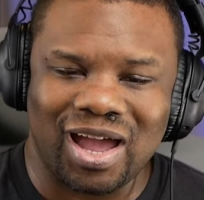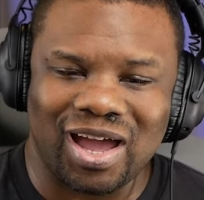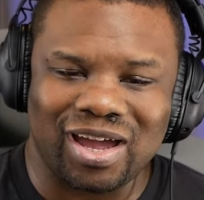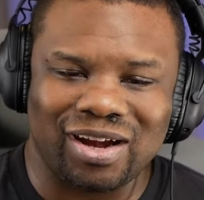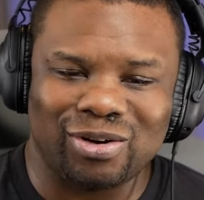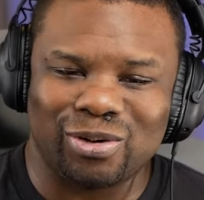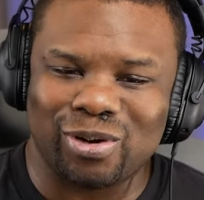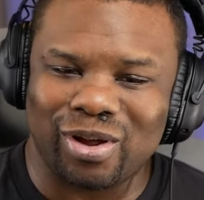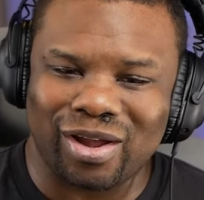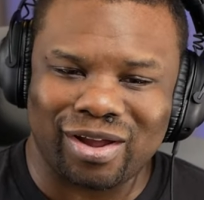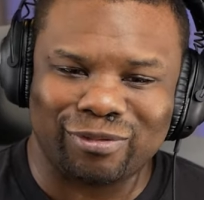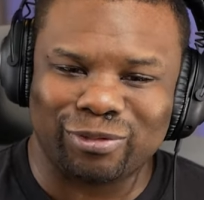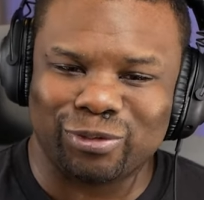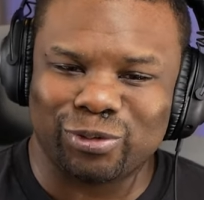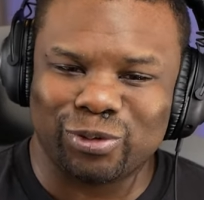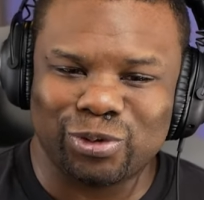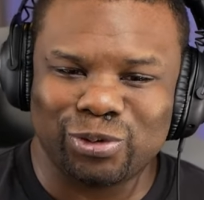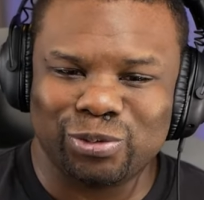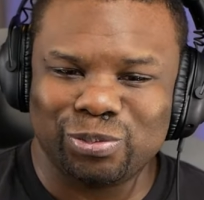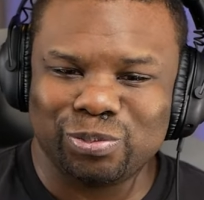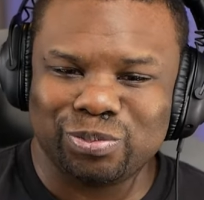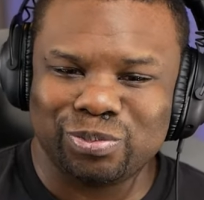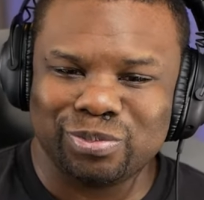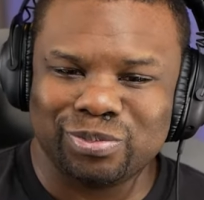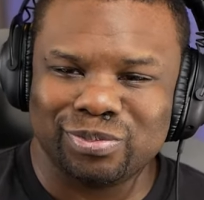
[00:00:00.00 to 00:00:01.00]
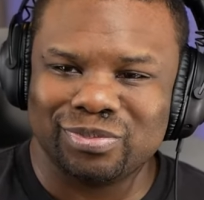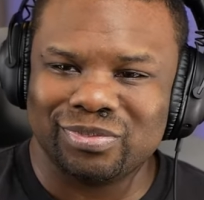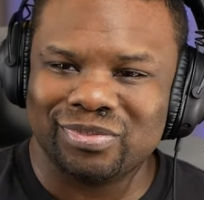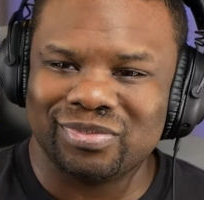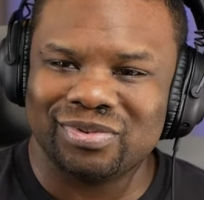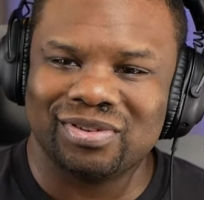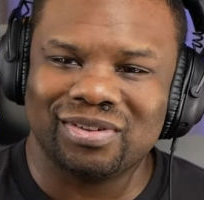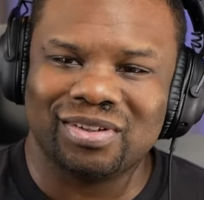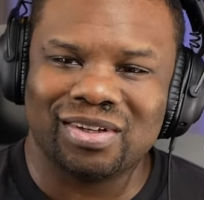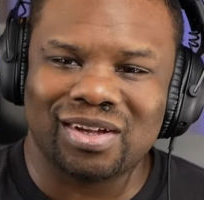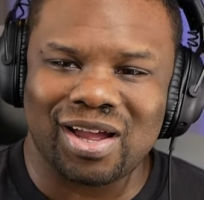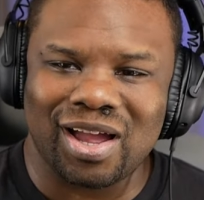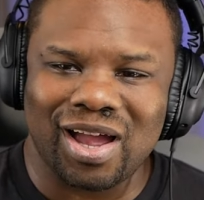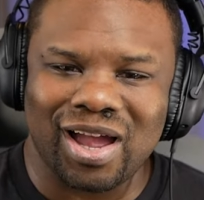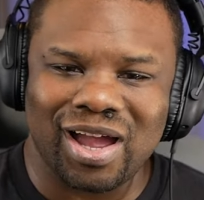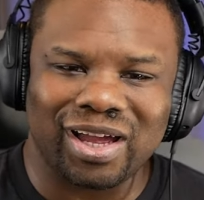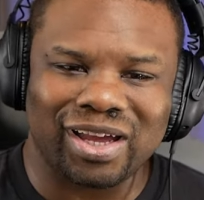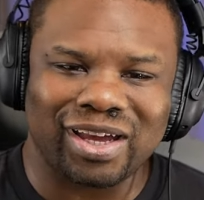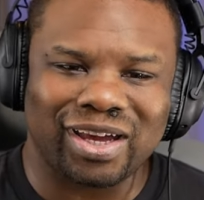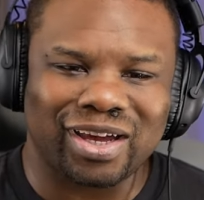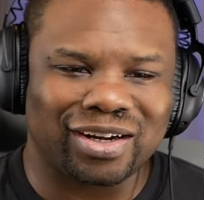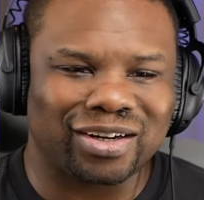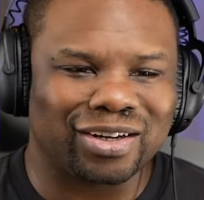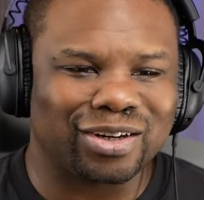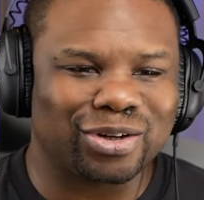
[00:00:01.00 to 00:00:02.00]
I don't have a room. I
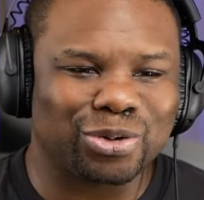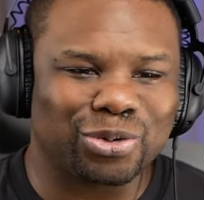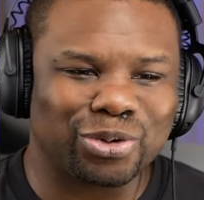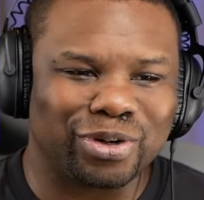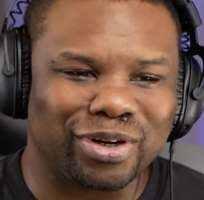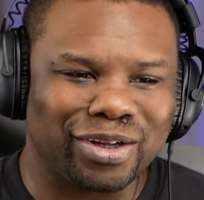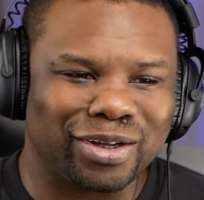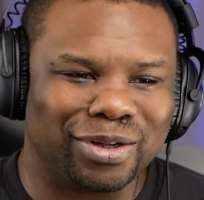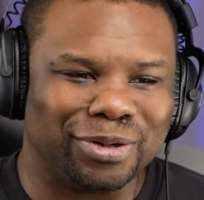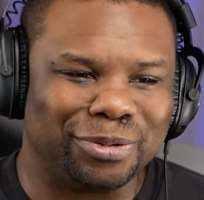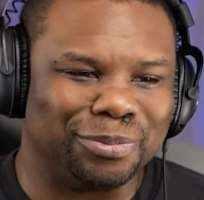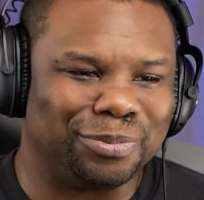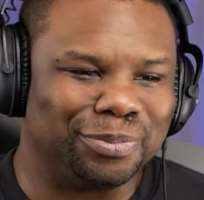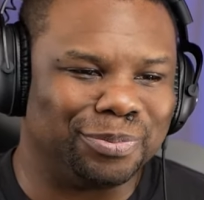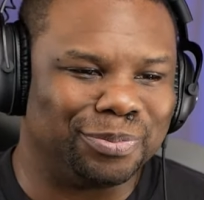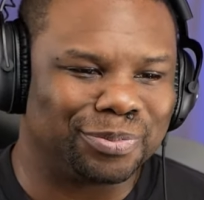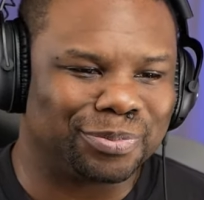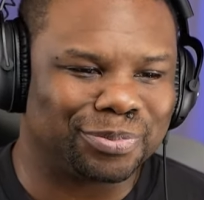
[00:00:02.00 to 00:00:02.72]
got a crib.